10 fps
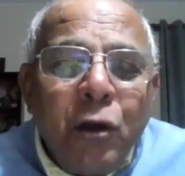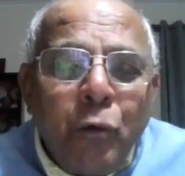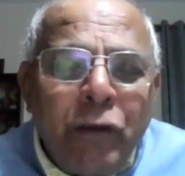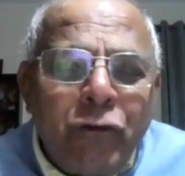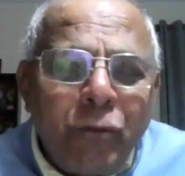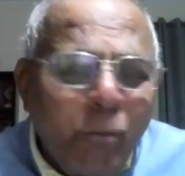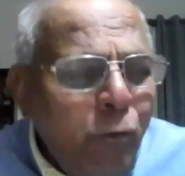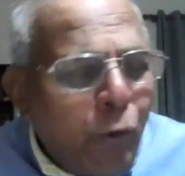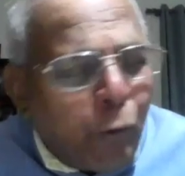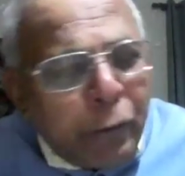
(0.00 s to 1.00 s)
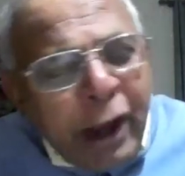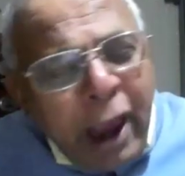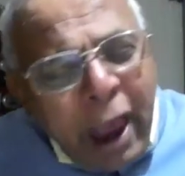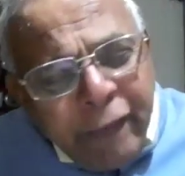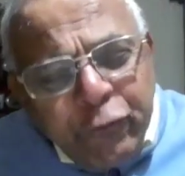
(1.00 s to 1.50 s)
which we
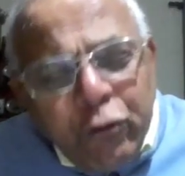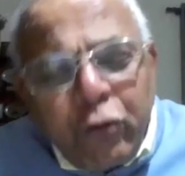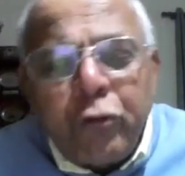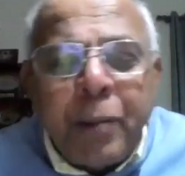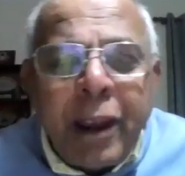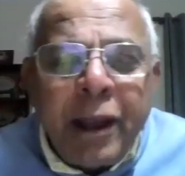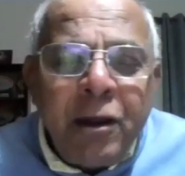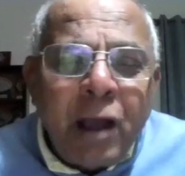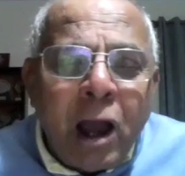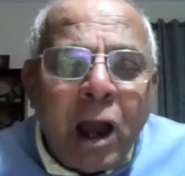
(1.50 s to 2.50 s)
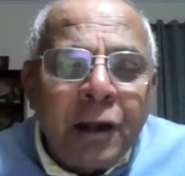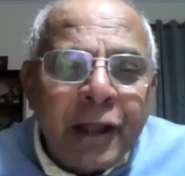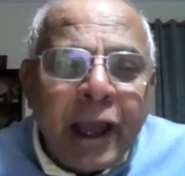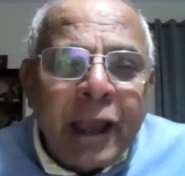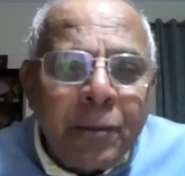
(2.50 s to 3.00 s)
have to spend
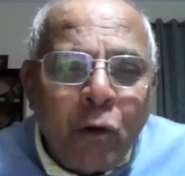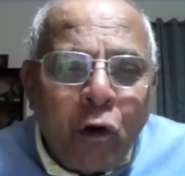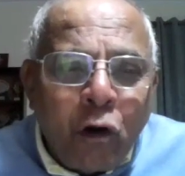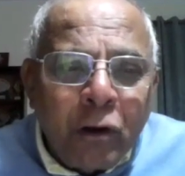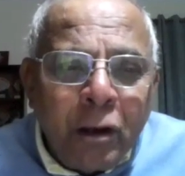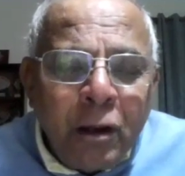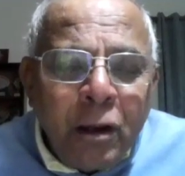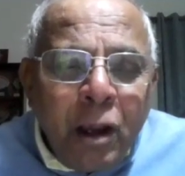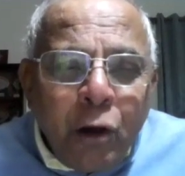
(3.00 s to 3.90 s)
our time on,